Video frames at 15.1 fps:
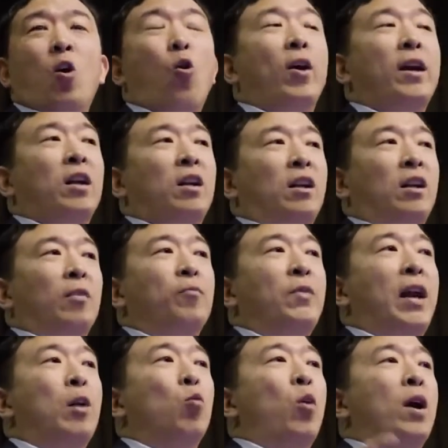Oil.
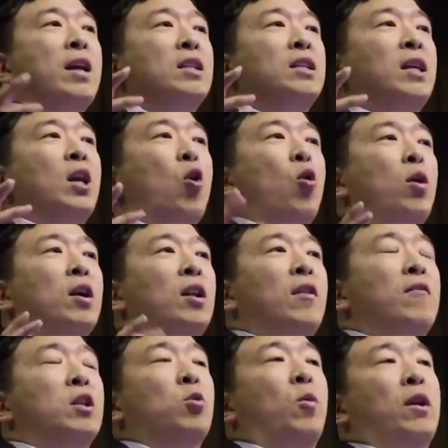And what is the oil
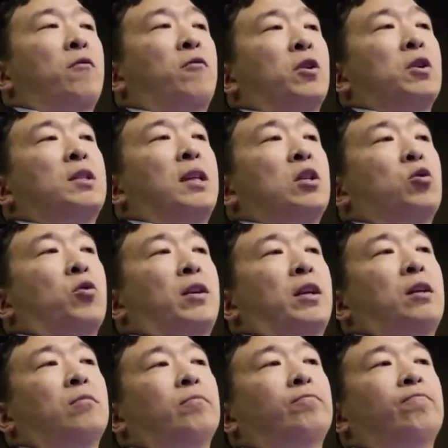of the 21st century?